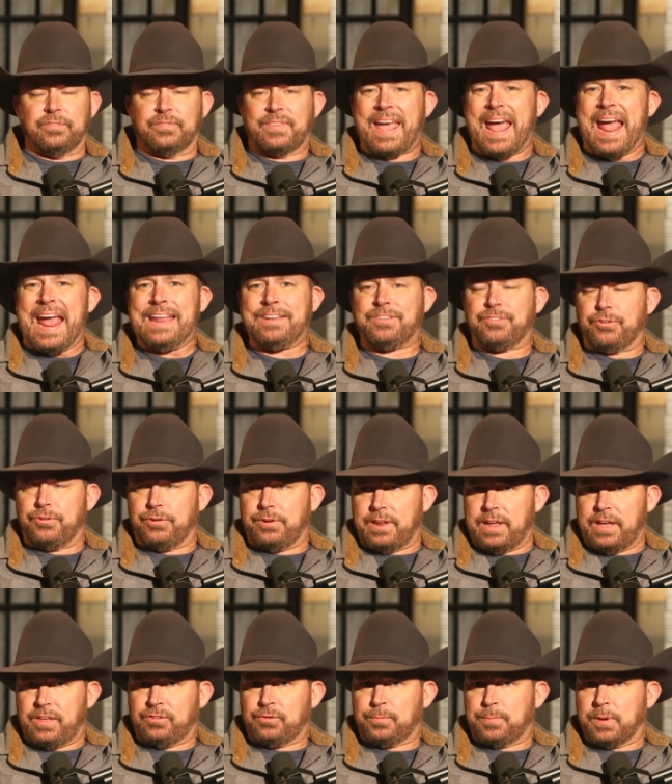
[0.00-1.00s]
of cancer
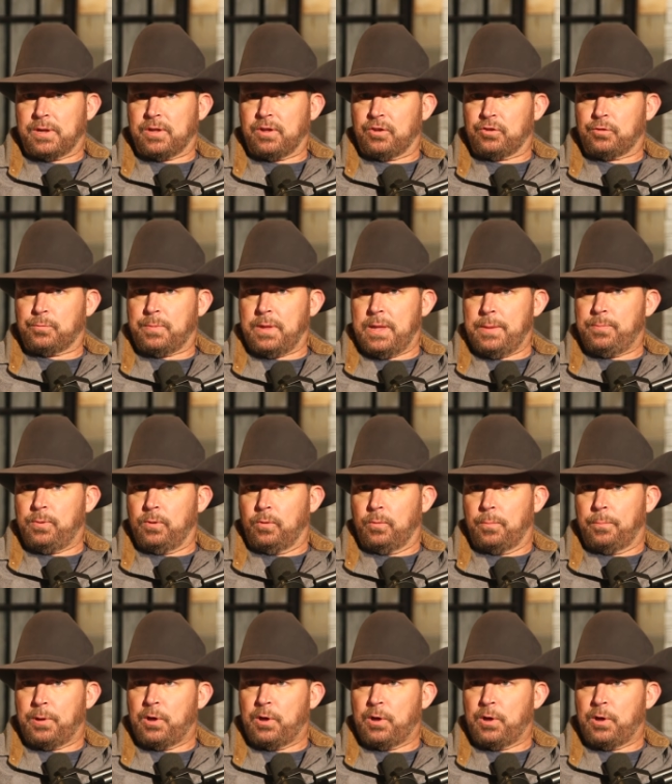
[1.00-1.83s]
deaths because people